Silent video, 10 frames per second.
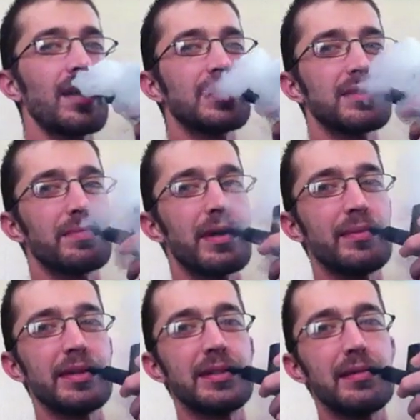this will
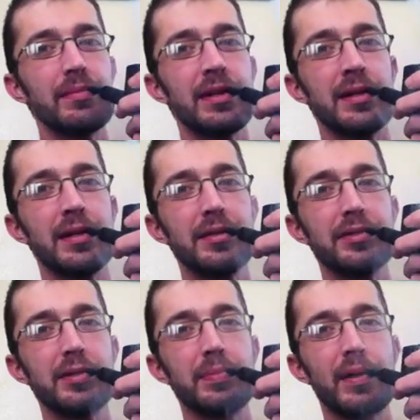probably end up being another
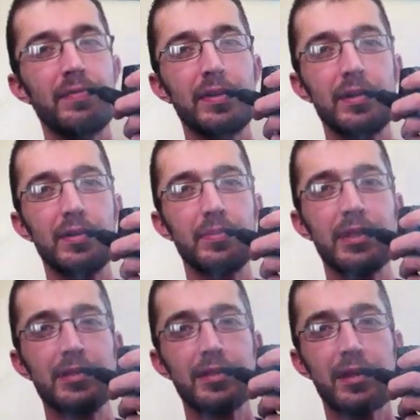2-part video,
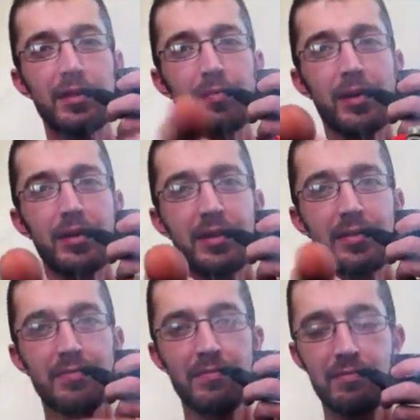being as I'm
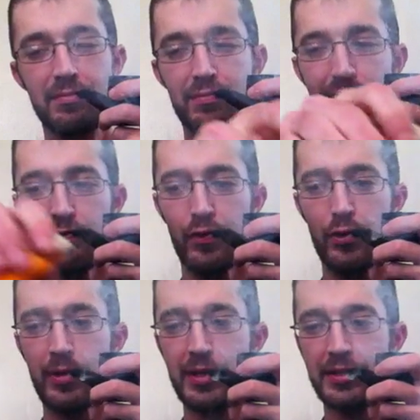already
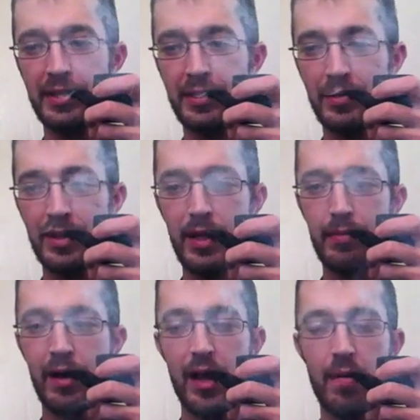4 minutes into it.
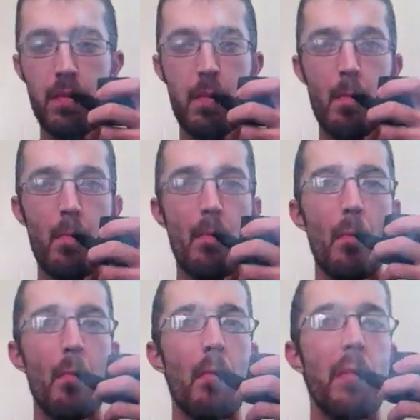But
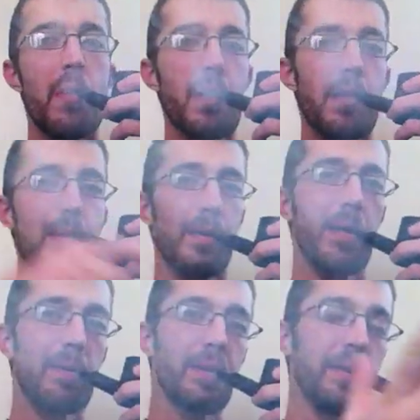
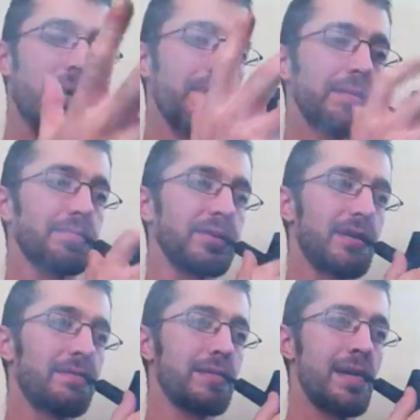I wrote down some
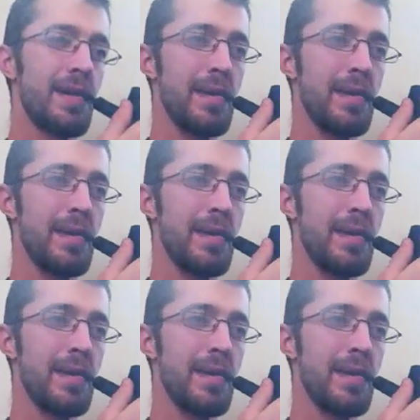stuff,